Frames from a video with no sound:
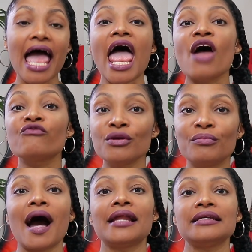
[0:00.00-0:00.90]

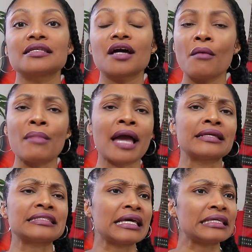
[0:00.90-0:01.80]
everybody to come back
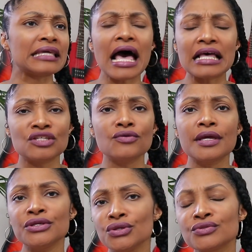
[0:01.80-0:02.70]
and say yes, you
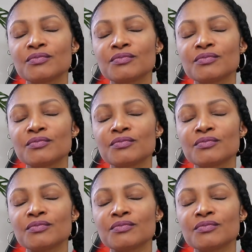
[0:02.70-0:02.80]
can use,